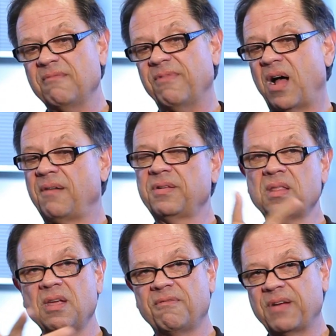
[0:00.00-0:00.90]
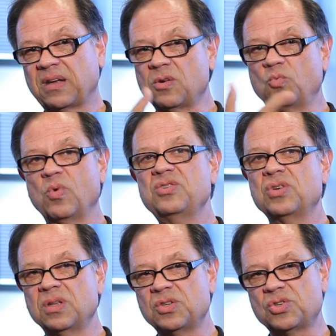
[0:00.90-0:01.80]
involving the affected
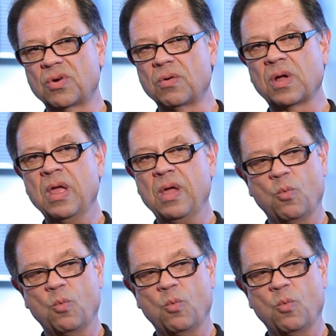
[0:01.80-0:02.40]
region in stroke,